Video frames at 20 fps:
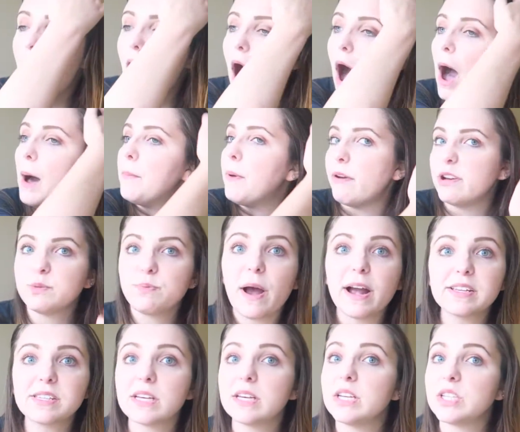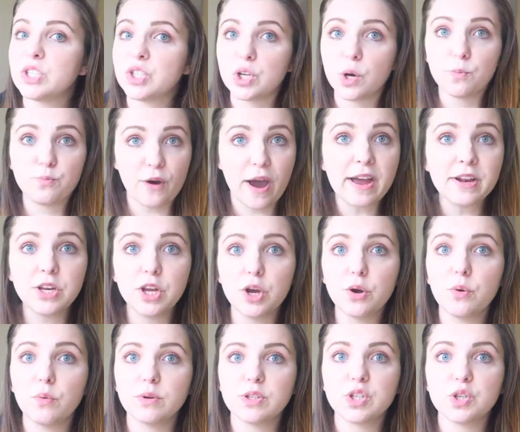It was practically still brand
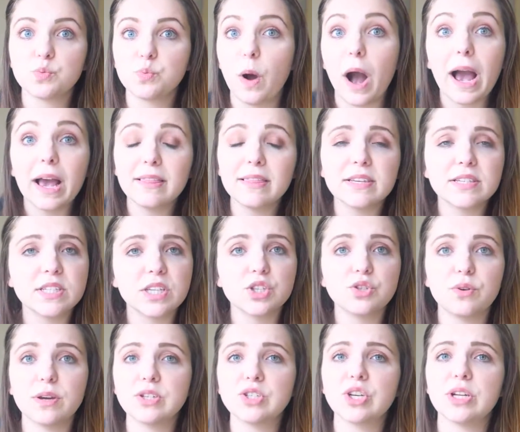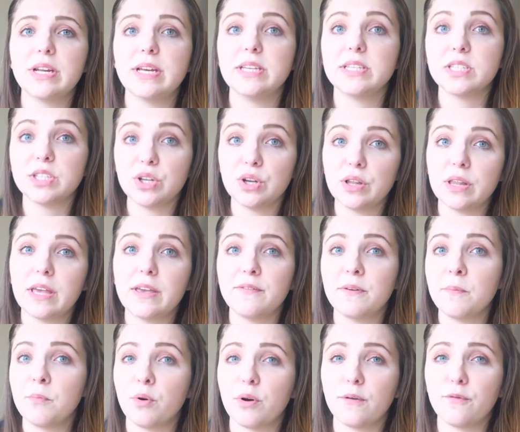new, which is why this situation is still
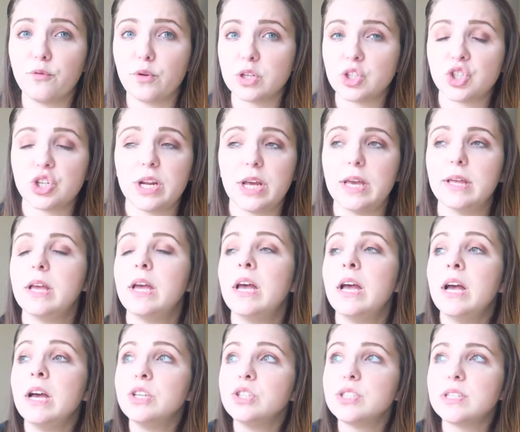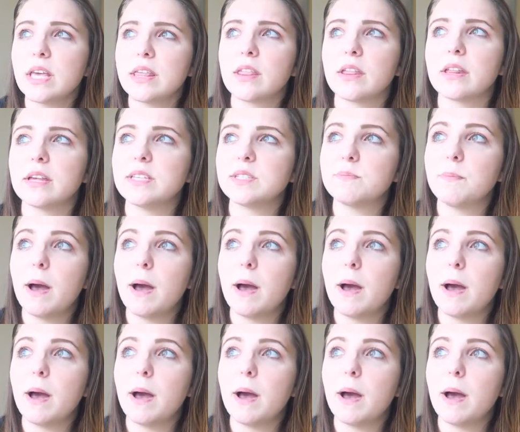even more fortunate, to say the least.